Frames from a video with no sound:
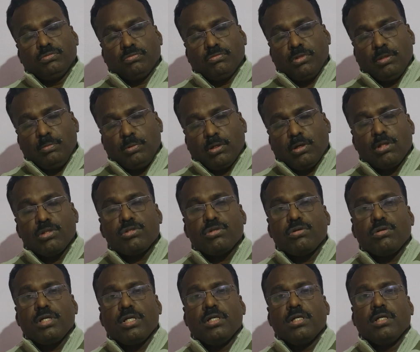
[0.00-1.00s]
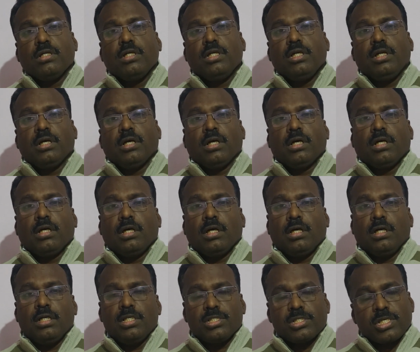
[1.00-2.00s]
will be also uh,
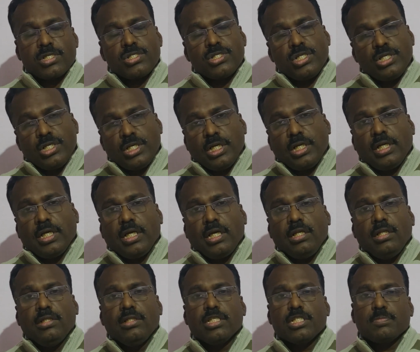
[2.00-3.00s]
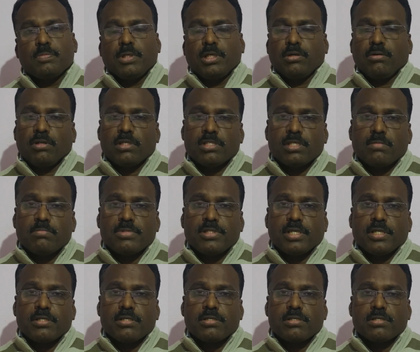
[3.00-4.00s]
uh, discussed in detail in this particular
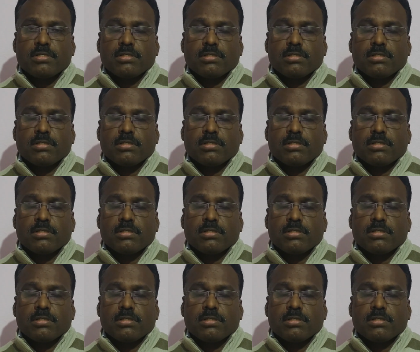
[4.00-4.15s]
subject